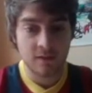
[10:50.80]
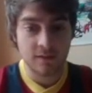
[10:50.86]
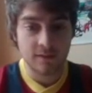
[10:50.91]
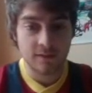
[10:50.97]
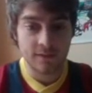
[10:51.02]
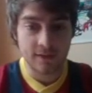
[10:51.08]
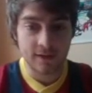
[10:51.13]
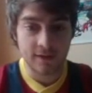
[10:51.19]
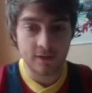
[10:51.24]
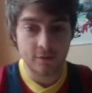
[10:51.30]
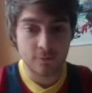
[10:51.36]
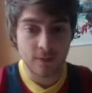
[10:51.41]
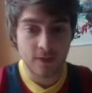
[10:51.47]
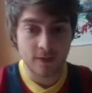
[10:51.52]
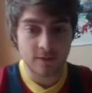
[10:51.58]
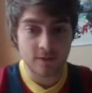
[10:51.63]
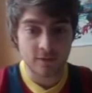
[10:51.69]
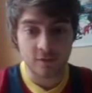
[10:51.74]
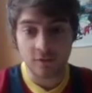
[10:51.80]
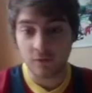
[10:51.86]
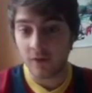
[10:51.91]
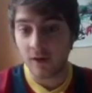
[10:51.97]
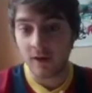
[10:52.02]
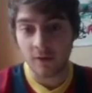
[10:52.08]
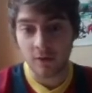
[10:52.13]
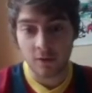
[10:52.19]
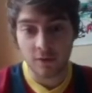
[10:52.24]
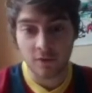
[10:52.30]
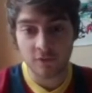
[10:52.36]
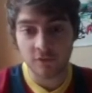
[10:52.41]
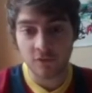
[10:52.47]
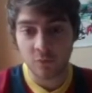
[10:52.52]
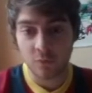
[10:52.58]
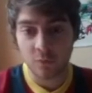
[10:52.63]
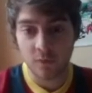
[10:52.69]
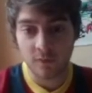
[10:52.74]
Leeds, Manchester United,
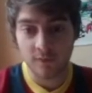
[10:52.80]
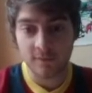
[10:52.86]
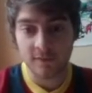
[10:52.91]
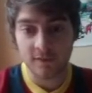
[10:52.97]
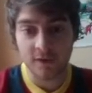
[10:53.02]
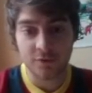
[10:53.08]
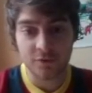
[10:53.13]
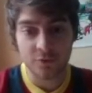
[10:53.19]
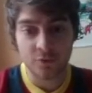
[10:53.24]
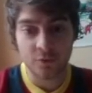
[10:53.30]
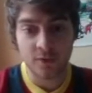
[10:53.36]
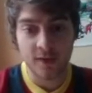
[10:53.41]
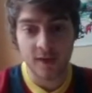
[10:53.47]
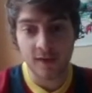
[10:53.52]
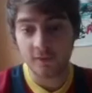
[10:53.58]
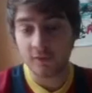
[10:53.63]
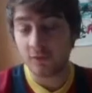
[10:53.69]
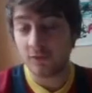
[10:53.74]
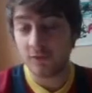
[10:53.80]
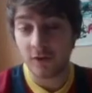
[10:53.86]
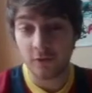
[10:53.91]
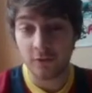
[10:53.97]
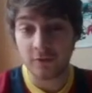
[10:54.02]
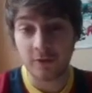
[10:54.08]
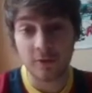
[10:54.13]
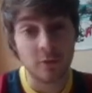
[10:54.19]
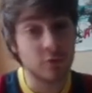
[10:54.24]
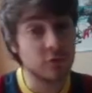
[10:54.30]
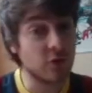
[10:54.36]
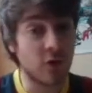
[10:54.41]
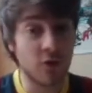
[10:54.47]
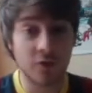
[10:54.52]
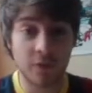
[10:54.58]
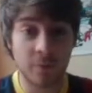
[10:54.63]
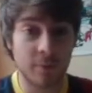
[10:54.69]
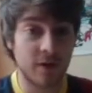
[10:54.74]
Arsenal, Wolves, Leicester, Newcastle, Chelsea, those
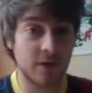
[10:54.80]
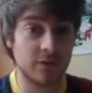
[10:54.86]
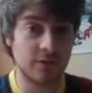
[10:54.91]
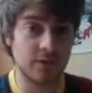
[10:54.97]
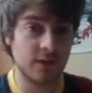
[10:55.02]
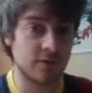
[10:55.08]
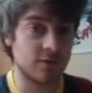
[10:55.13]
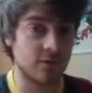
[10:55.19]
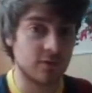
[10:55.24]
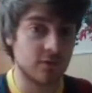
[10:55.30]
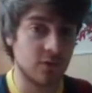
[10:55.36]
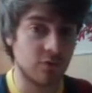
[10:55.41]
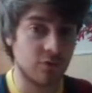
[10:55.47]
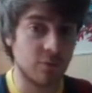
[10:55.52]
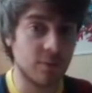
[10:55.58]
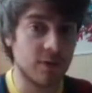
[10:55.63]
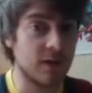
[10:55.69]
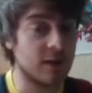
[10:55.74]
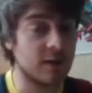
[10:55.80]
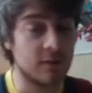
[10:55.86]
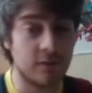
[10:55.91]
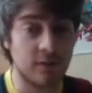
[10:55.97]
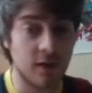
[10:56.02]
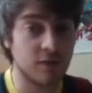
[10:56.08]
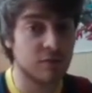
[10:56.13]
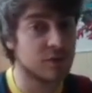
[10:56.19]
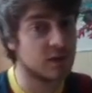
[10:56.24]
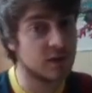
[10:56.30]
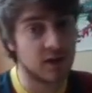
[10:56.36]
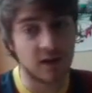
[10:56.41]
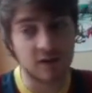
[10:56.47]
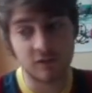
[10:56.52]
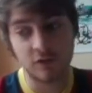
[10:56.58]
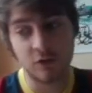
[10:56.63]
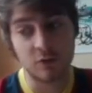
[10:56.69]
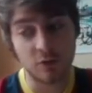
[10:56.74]
aren't the best fixtures. So for me, it's definitely
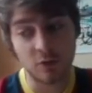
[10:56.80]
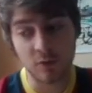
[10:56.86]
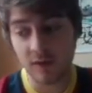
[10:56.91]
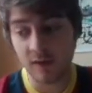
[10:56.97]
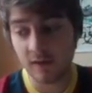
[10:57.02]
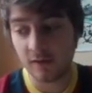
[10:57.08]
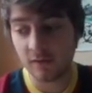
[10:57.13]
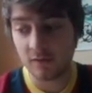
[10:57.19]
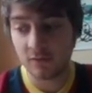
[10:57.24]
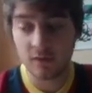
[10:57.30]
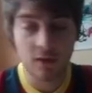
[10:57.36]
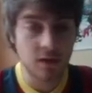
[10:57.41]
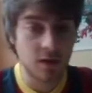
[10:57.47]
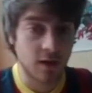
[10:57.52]
Antonio to Ings.